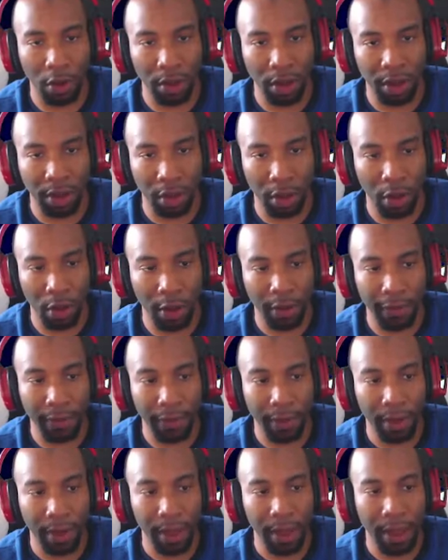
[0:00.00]
this off,
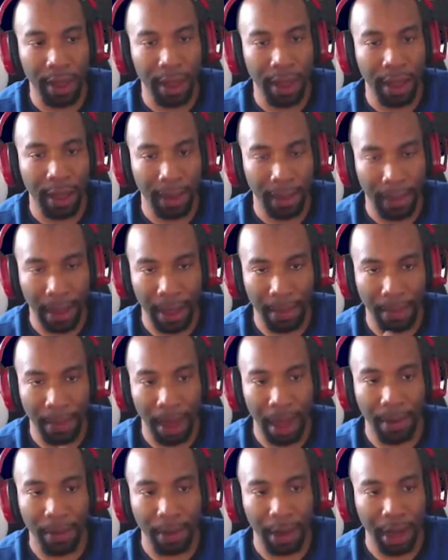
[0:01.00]
and
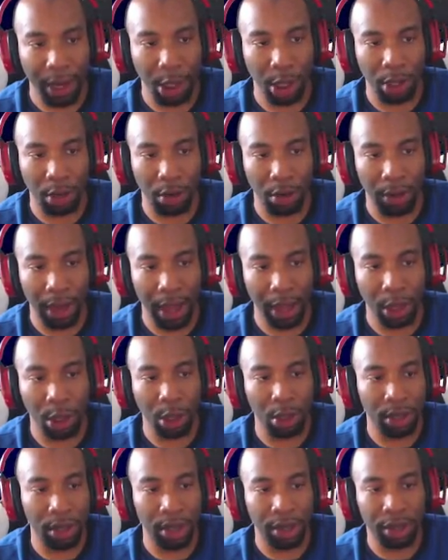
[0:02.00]
bam, you got
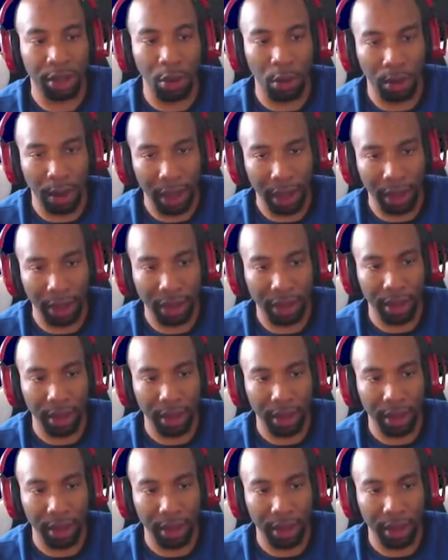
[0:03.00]
your disco lights.